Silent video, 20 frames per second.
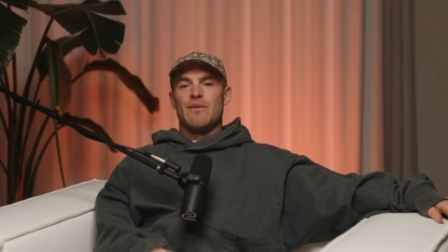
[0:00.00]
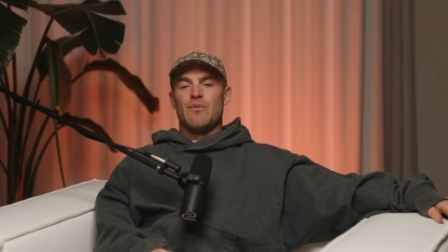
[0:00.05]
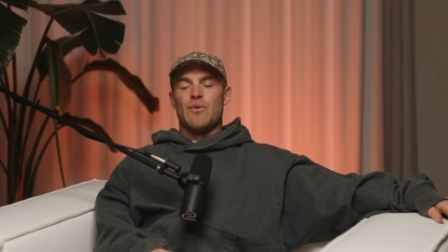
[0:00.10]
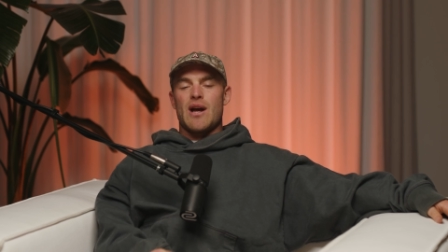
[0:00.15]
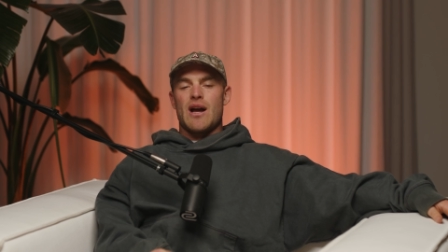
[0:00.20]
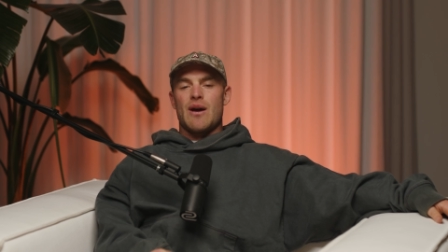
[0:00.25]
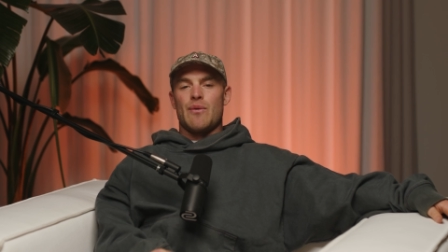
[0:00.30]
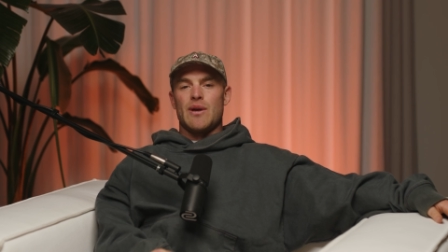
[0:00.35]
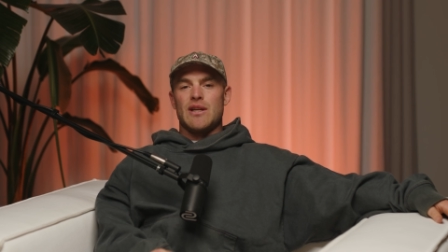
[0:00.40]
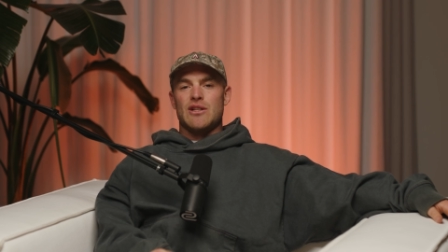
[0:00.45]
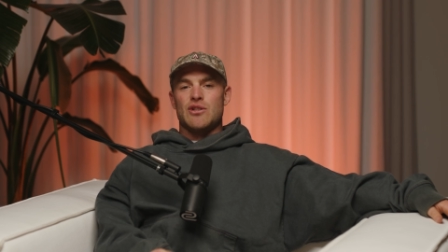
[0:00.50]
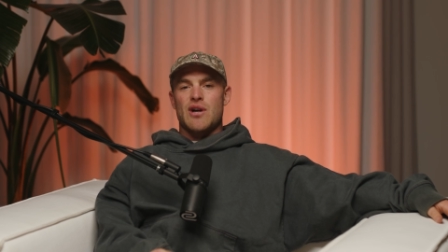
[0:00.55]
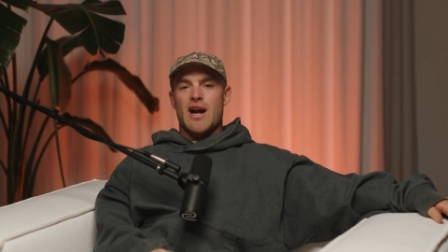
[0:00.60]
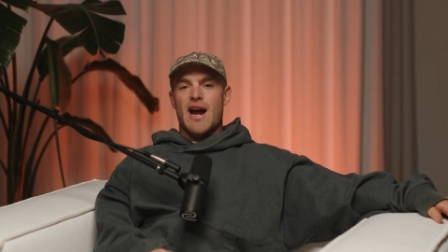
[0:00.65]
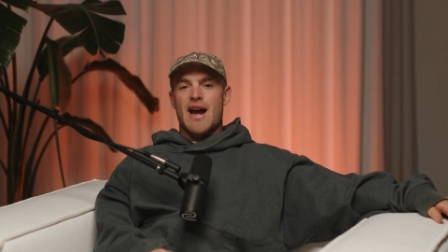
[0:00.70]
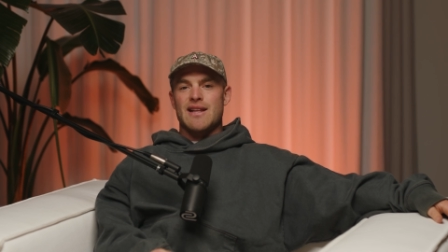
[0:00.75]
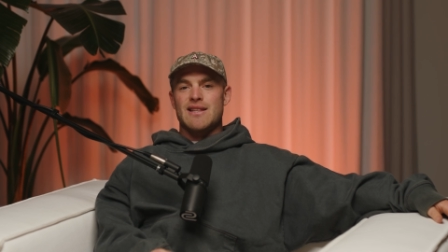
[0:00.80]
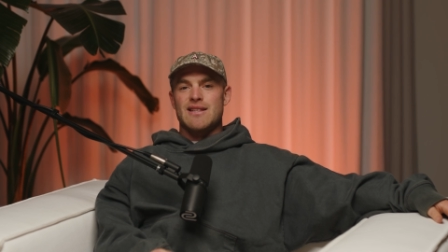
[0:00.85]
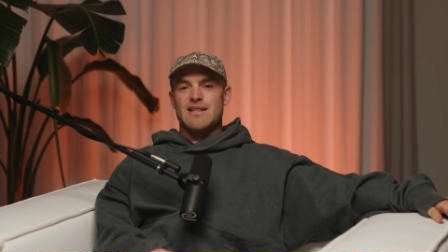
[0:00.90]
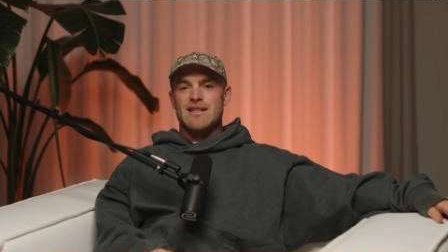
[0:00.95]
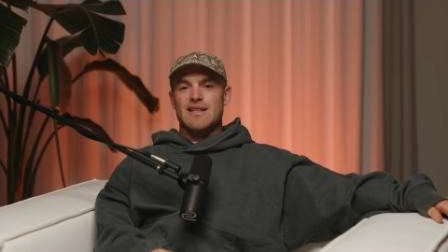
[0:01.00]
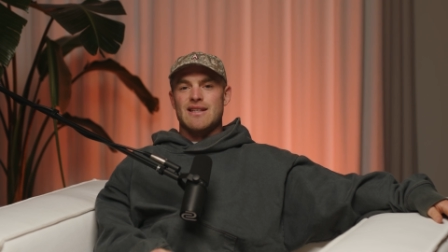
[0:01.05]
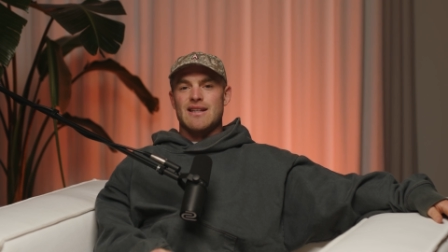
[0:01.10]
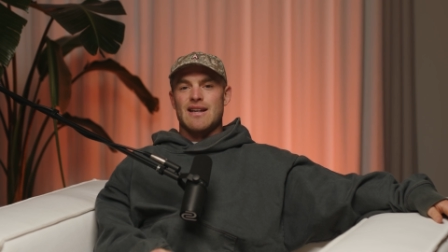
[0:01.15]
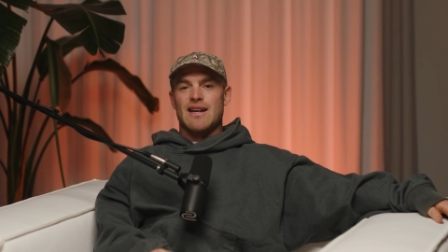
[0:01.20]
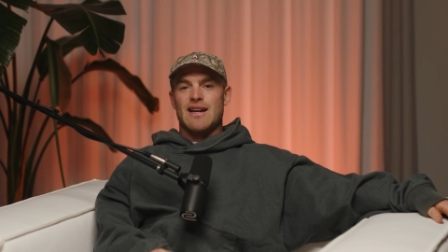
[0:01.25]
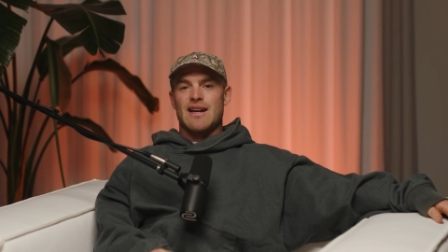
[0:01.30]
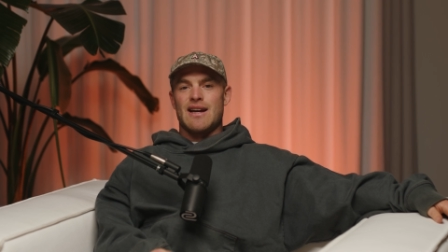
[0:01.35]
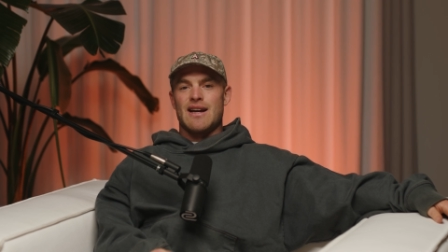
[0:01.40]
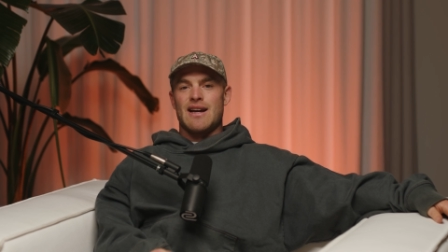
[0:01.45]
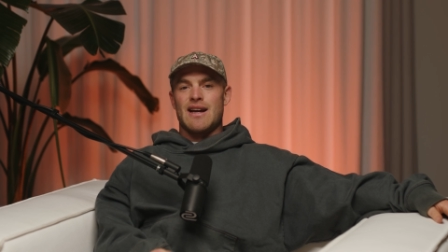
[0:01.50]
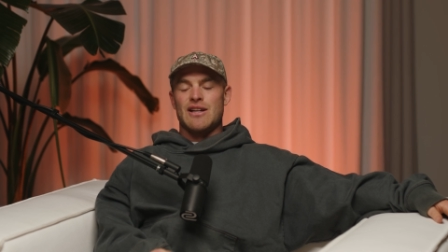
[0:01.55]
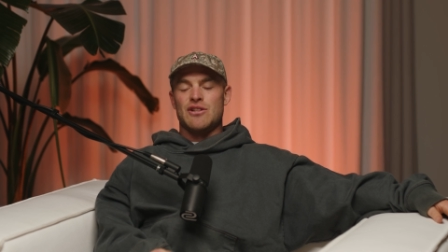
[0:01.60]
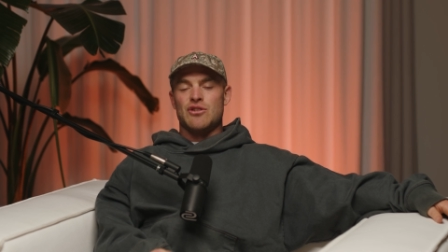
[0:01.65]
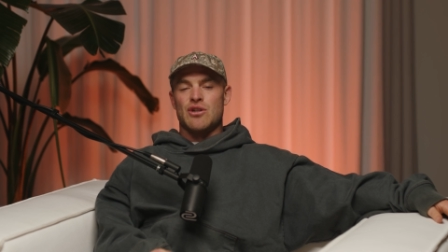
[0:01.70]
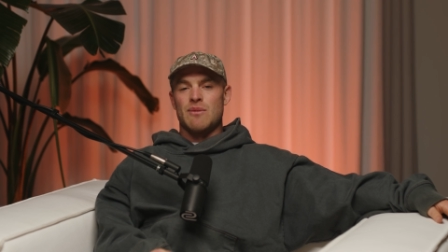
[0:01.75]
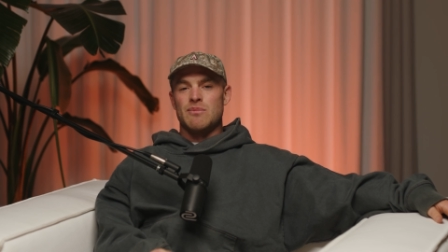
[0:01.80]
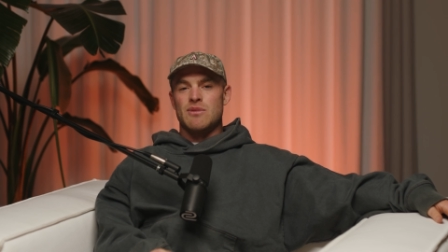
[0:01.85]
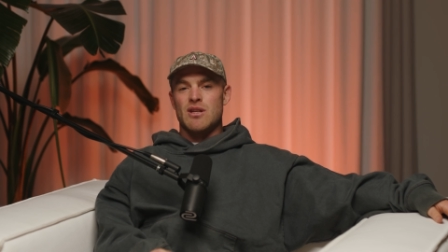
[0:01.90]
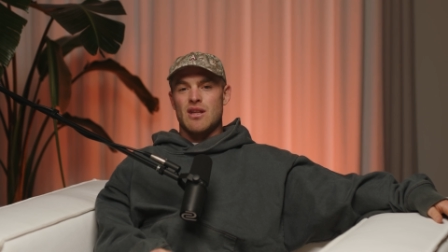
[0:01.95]
where we tracked a
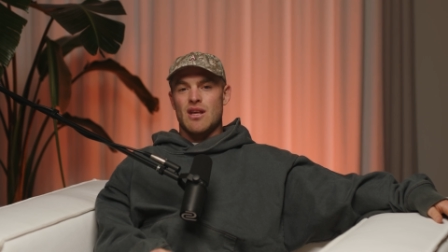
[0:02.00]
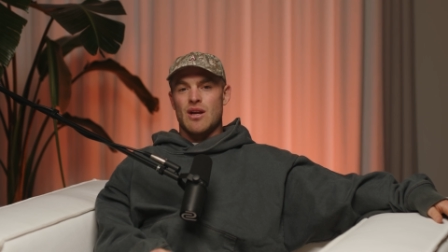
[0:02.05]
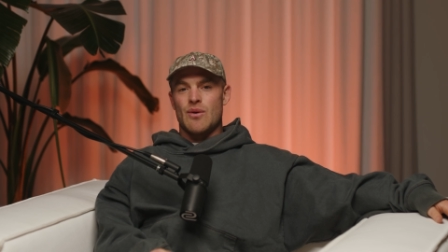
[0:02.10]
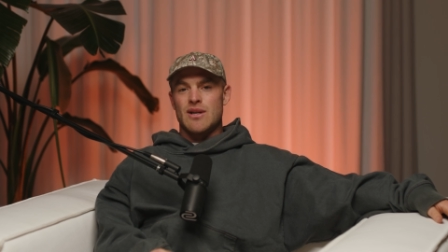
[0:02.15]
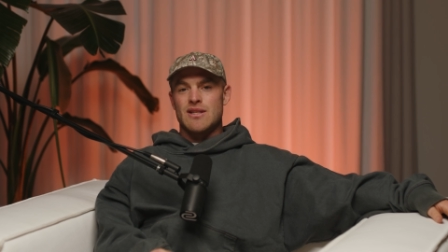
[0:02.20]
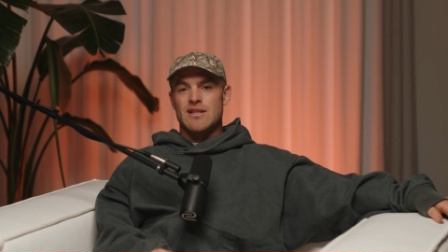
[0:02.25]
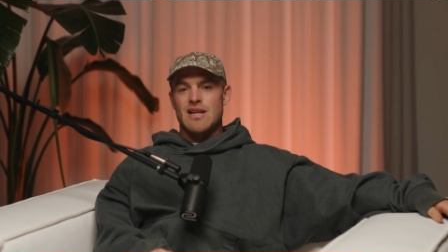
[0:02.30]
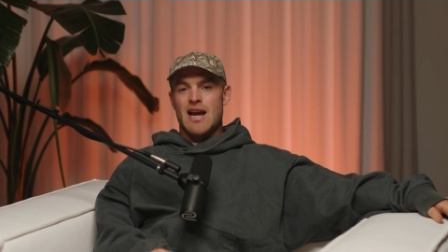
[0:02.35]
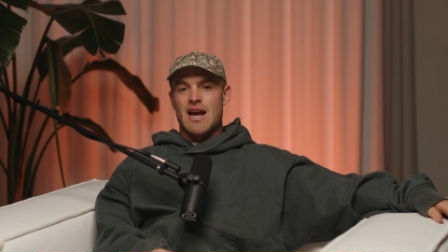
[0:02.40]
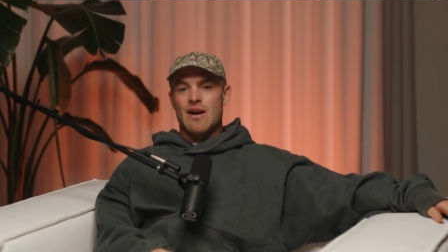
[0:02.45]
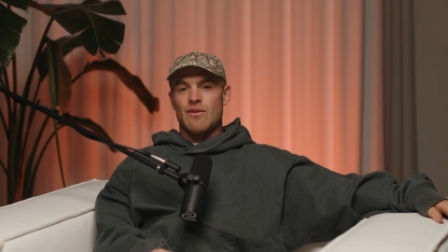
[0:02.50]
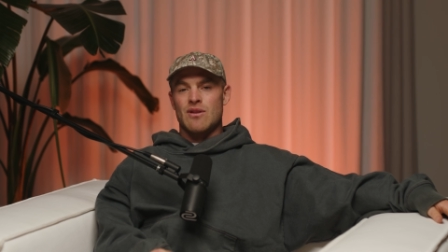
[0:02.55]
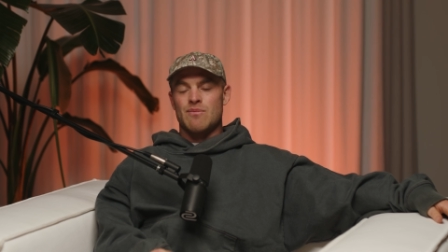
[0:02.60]
trip to the USA